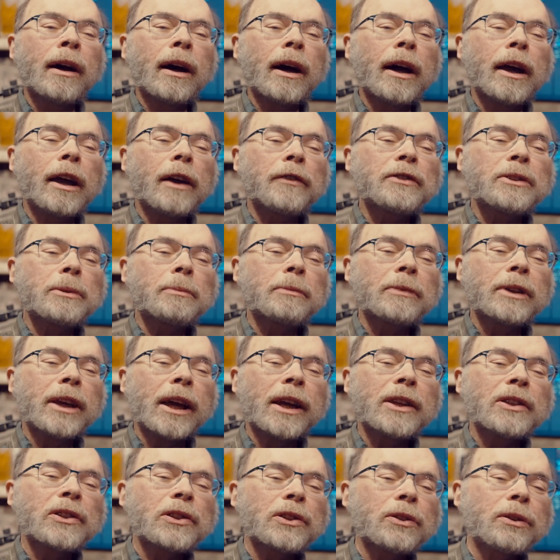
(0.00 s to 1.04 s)
have some
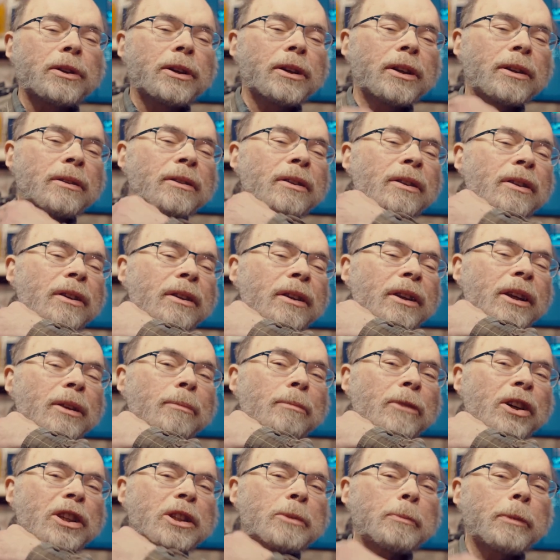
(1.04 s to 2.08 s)
cancer in
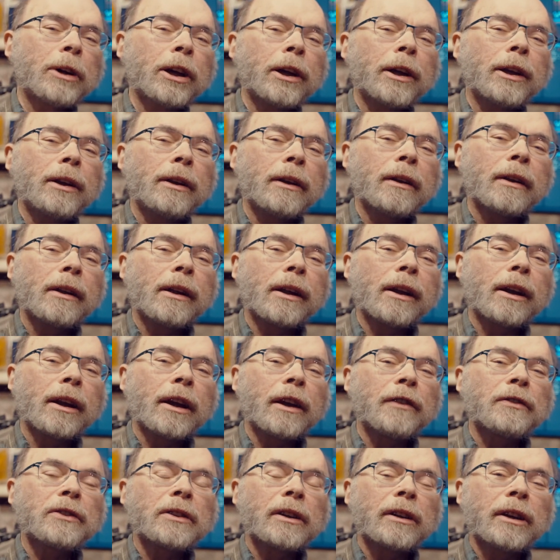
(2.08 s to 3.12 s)
my spine, and I
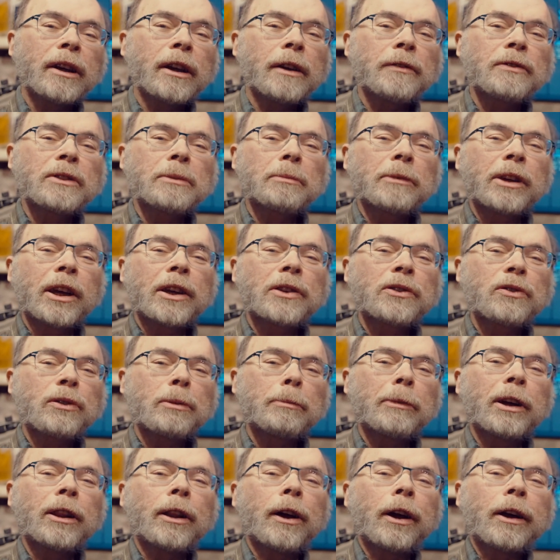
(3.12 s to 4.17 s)
have some cancer in
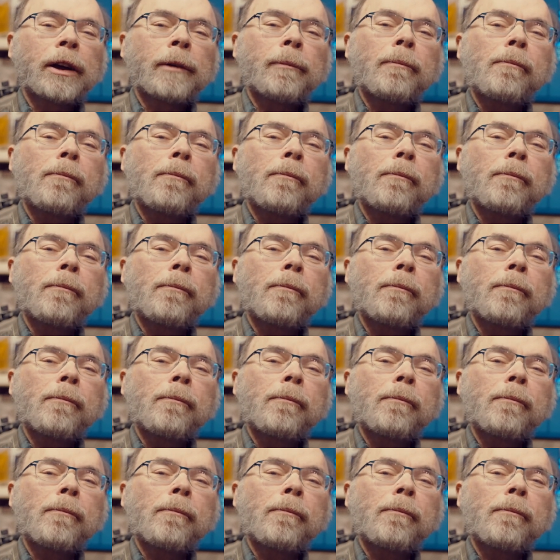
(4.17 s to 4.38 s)
my lung.